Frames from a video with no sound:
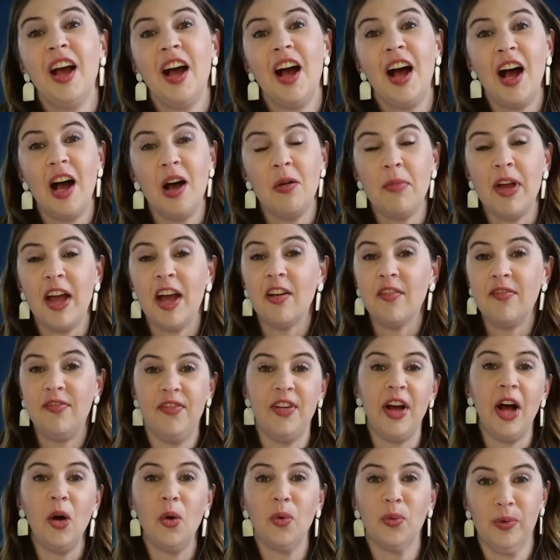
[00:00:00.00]
um, have
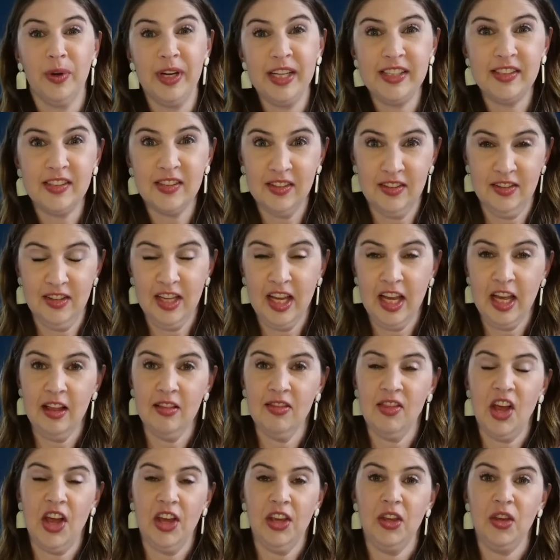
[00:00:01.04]
felt recently
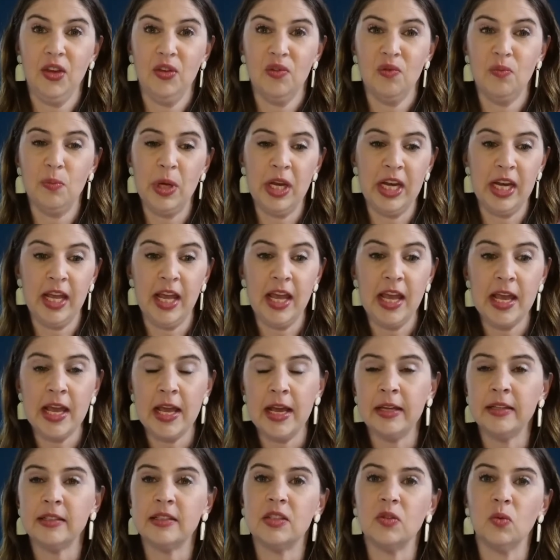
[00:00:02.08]
like you've been
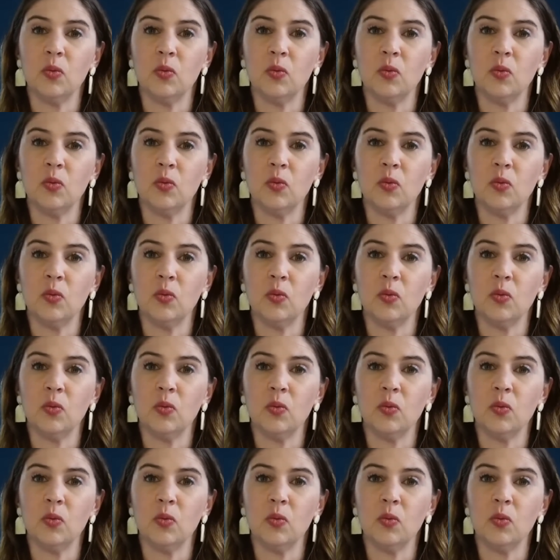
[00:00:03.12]
hit